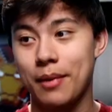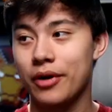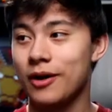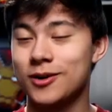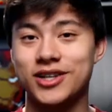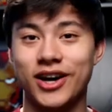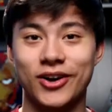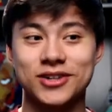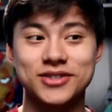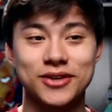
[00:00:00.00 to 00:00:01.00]
came out when I was
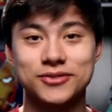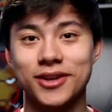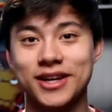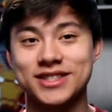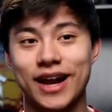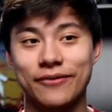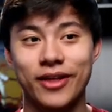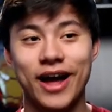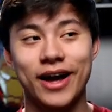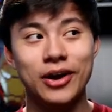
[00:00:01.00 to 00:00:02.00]
younger, so I was really
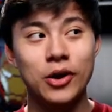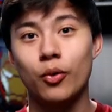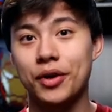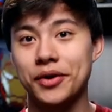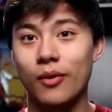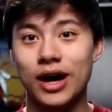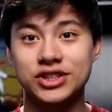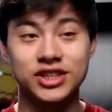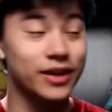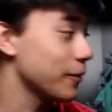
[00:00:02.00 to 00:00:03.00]
excited for that. Went and
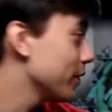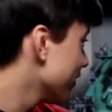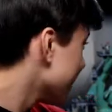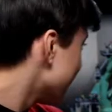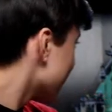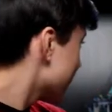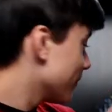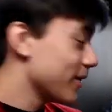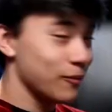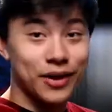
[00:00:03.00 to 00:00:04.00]
watched it. Like, we even have
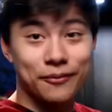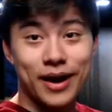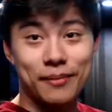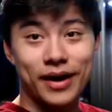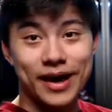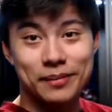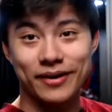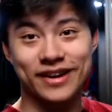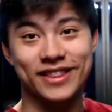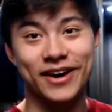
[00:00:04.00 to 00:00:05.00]
like one right
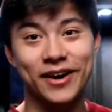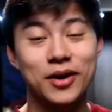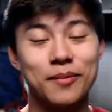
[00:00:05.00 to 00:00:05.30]
behind me right there.